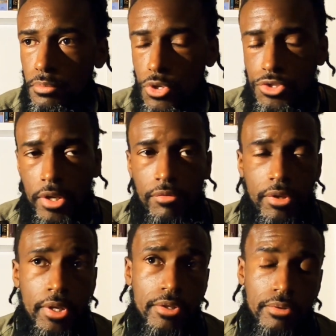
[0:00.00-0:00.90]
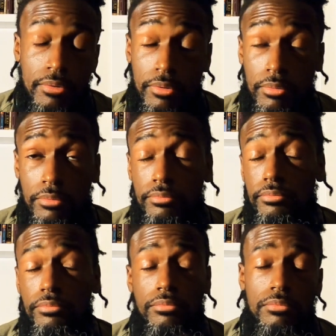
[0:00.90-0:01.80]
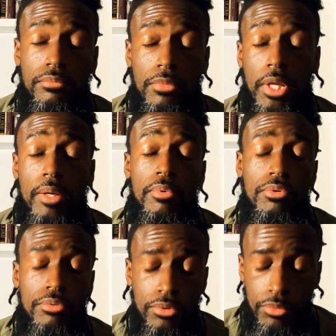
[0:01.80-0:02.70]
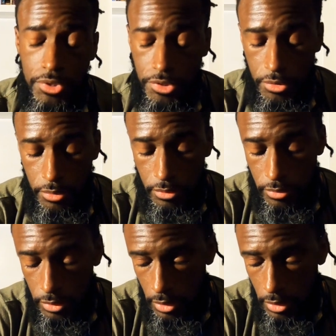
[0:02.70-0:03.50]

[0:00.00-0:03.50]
personification or label you wish to